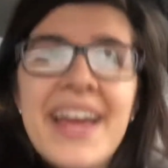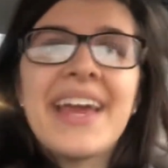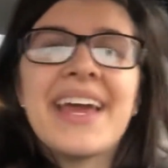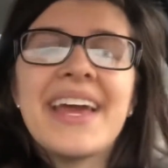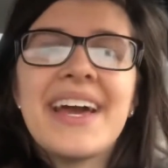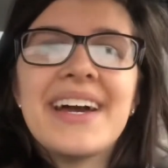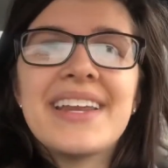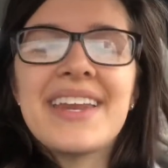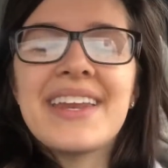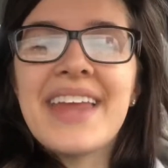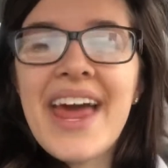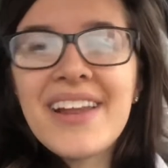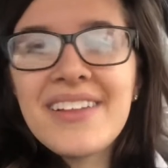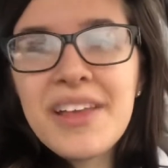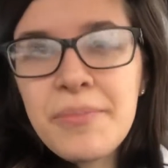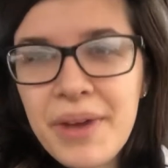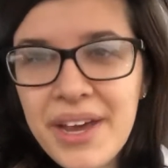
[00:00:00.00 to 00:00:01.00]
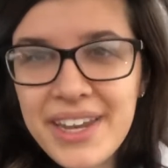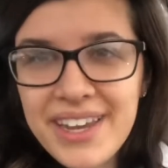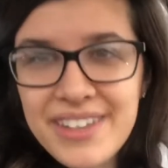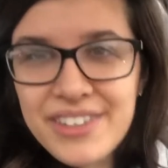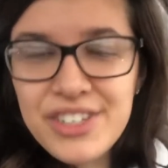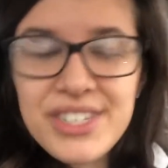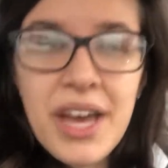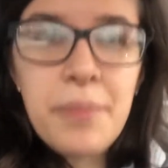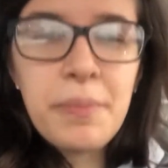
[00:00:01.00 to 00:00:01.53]
And Natalie
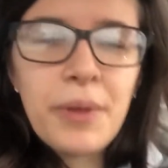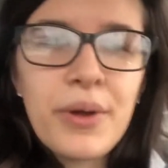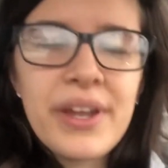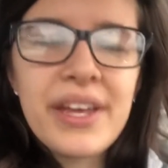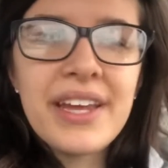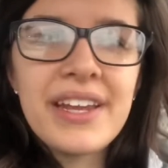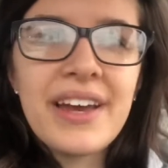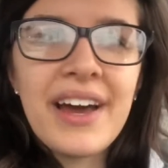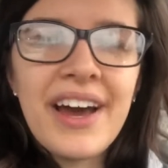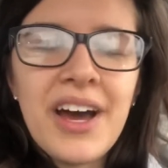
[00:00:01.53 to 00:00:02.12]
Bennett just uploaded,